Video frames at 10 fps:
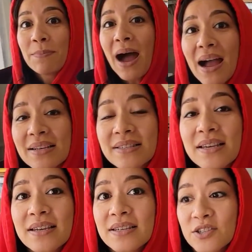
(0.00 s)

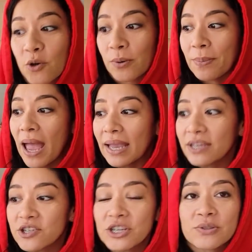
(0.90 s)
boxes or
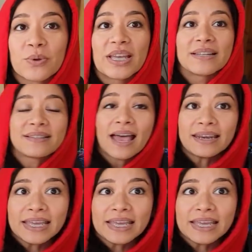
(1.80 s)
packages, we get 10